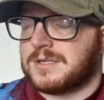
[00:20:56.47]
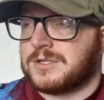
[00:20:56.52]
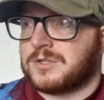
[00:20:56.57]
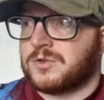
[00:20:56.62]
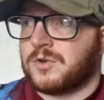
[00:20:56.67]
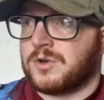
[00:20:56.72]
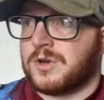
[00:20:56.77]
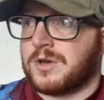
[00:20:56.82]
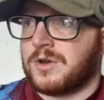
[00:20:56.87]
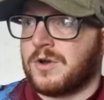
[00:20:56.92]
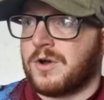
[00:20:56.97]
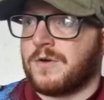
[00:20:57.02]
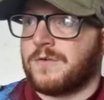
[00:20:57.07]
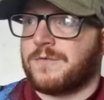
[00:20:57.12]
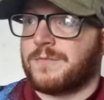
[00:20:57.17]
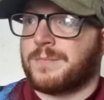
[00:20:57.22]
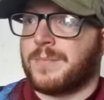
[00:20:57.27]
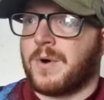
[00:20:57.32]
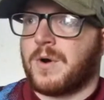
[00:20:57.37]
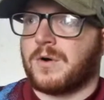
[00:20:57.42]

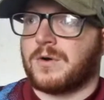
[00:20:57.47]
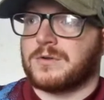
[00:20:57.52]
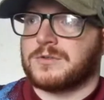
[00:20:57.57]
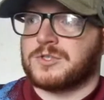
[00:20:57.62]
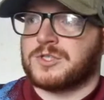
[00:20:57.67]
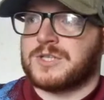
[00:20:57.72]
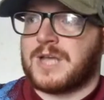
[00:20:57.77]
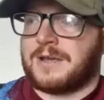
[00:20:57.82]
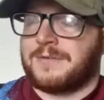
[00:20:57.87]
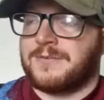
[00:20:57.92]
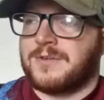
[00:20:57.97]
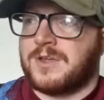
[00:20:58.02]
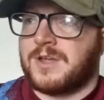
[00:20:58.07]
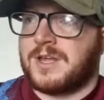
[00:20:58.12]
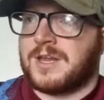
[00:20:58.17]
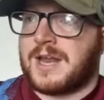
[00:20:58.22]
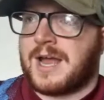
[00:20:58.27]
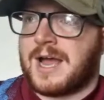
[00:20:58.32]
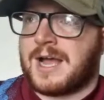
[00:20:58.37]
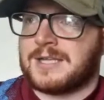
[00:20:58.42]
But Sheffield
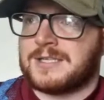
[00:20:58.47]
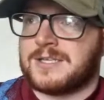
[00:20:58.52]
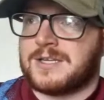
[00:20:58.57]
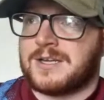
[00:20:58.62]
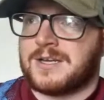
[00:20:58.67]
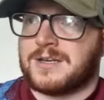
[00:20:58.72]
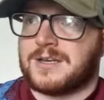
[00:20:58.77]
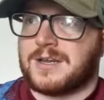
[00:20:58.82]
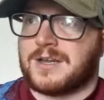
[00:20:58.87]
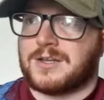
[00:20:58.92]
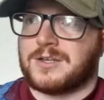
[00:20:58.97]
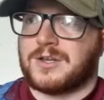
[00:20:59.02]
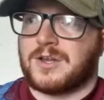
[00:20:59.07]
United